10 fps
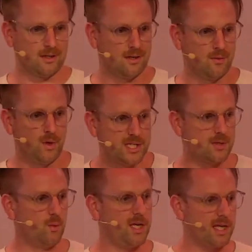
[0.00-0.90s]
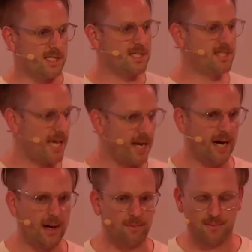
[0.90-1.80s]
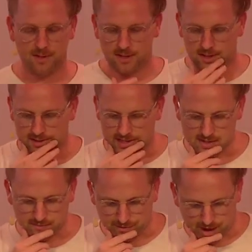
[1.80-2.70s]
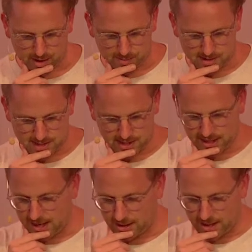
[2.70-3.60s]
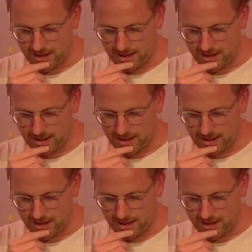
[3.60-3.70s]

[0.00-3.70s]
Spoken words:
We can set up these environments in our life.